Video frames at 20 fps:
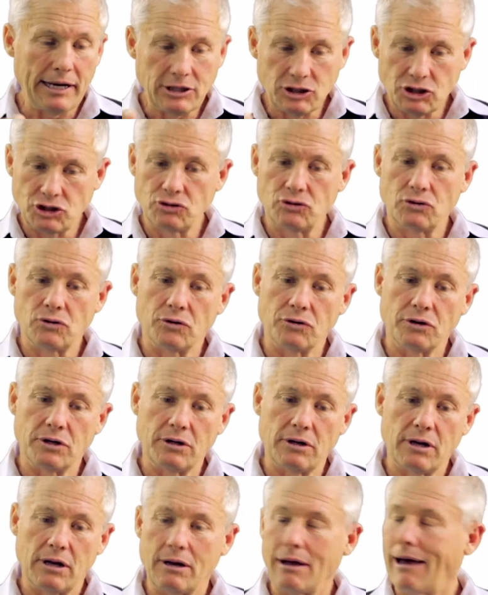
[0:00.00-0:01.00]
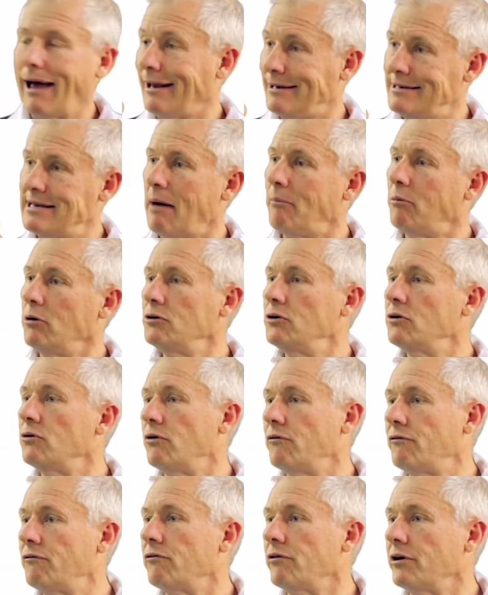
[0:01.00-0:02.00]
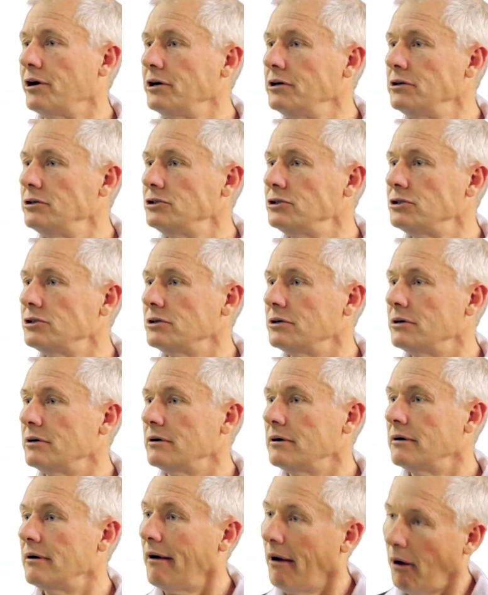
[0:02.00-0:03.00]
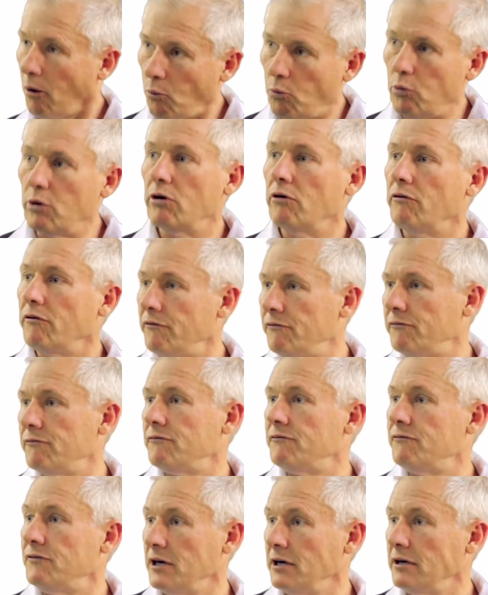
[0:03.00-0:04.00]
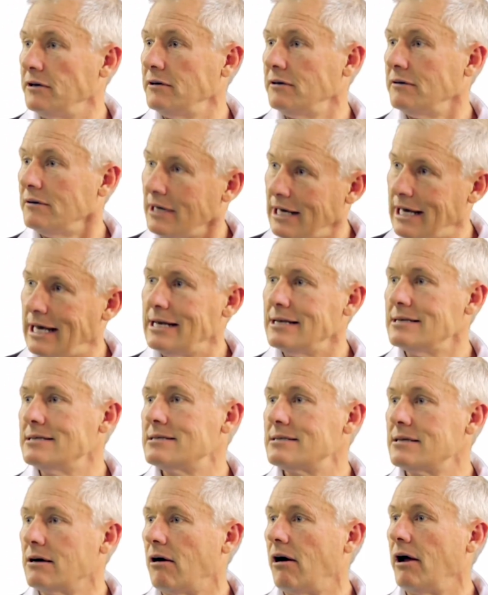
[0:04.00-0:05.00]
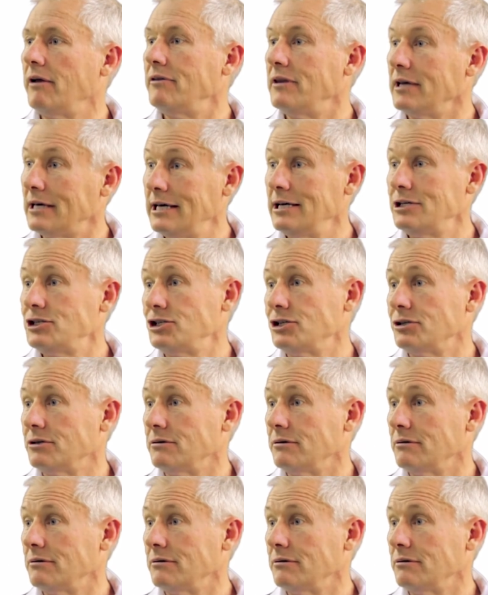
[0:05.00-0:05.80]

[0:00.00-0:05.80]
sure that a double door fridge will fit inside the kitchen.